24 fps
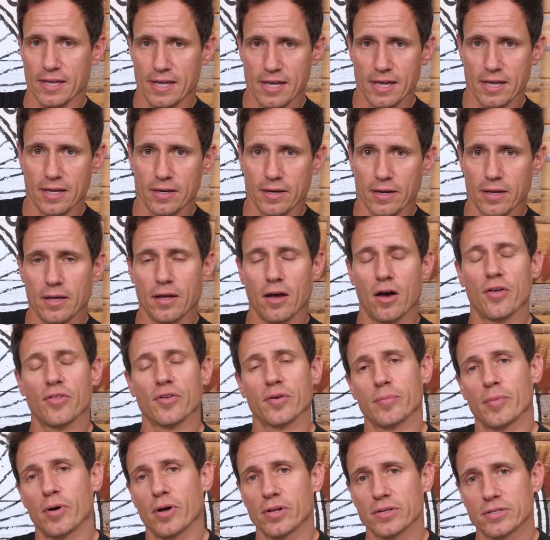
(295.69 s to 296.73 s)
in
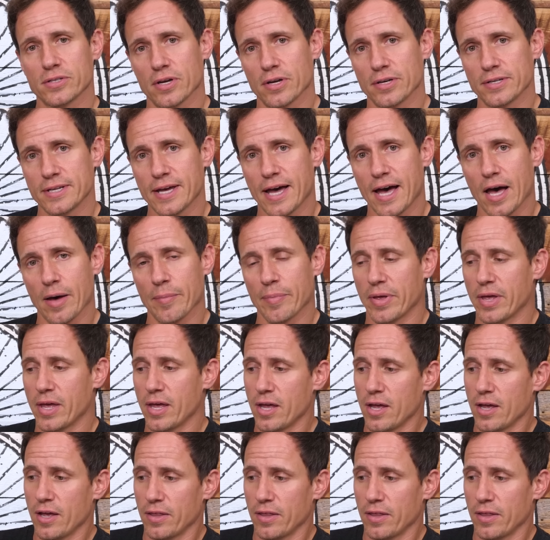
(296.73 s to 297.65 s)
other malts on top.